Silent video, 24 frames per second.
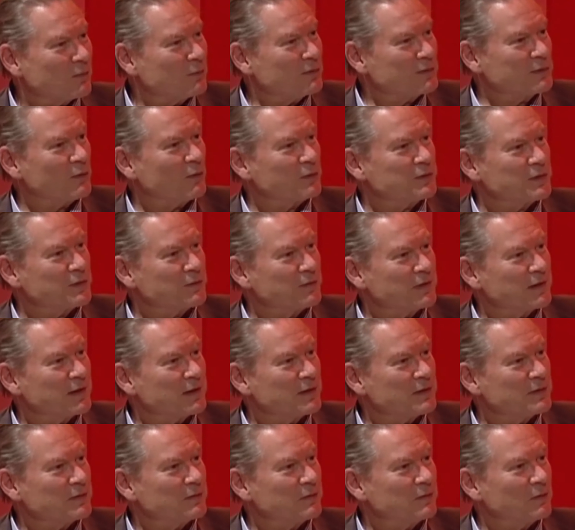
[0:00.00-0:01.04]
all sorts of
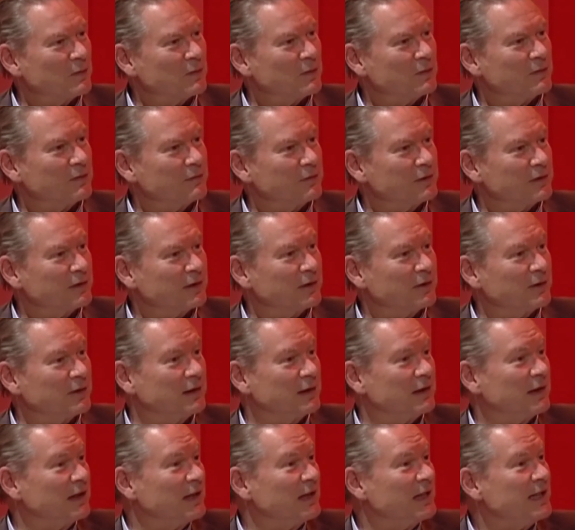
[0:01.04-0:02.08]
things for, for a,
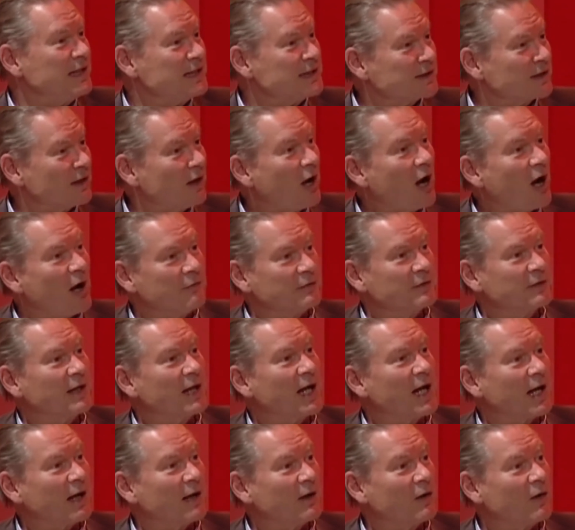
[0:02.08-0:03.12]
at least a half an
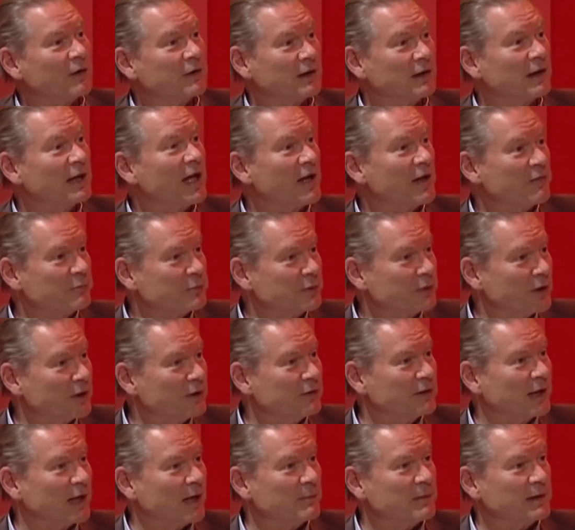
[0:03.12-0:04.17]
hour on a live
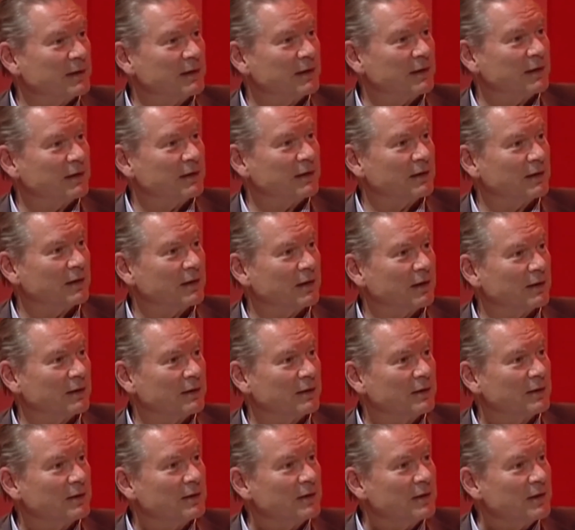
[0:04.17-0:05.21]
program in, in uh,
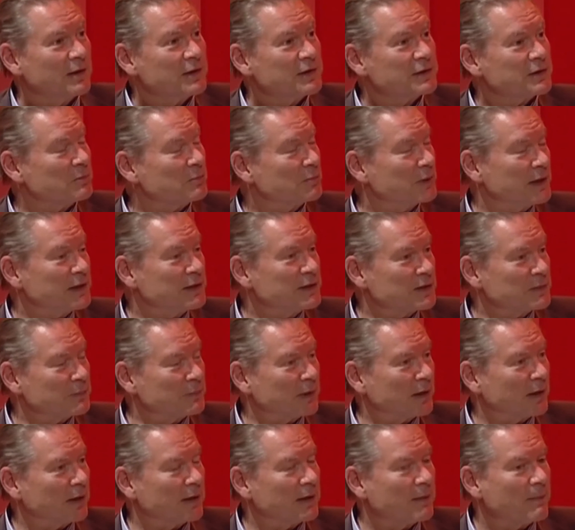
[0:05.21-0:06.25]
St.
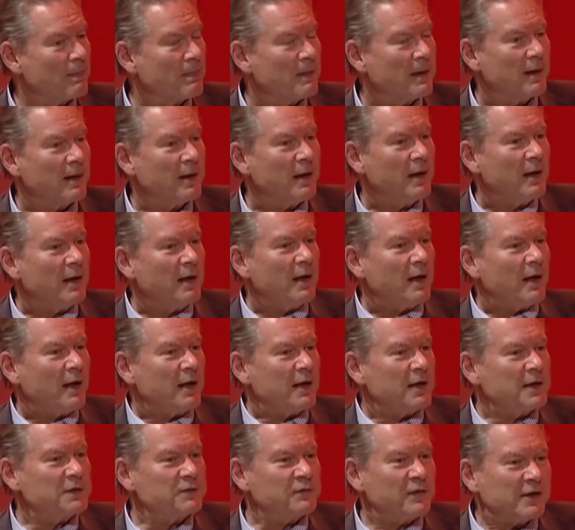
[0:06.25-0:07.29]
Petersburg.
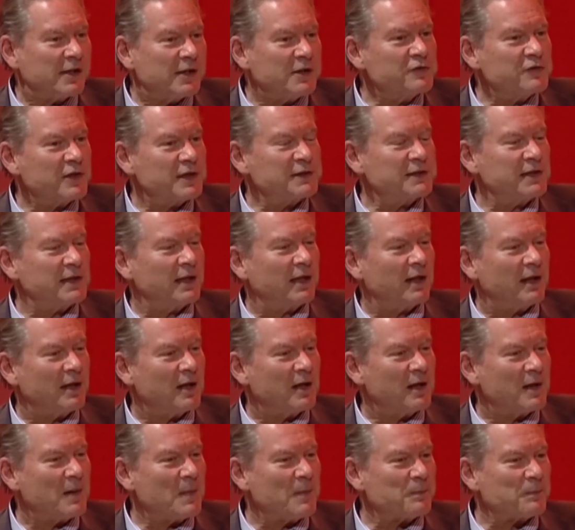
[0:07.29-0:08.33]
It's very interesting.
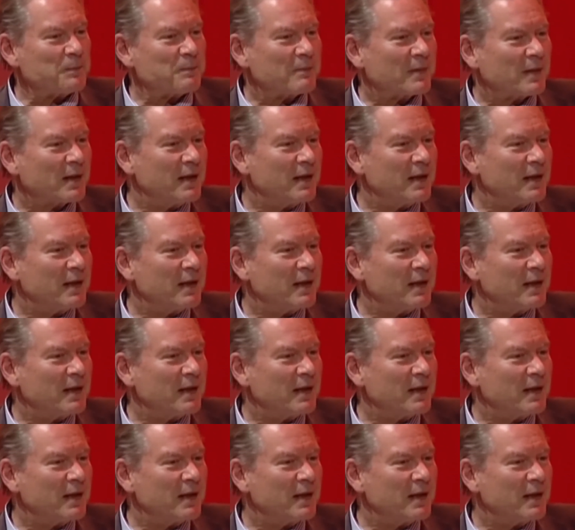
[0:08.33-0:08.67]
Um,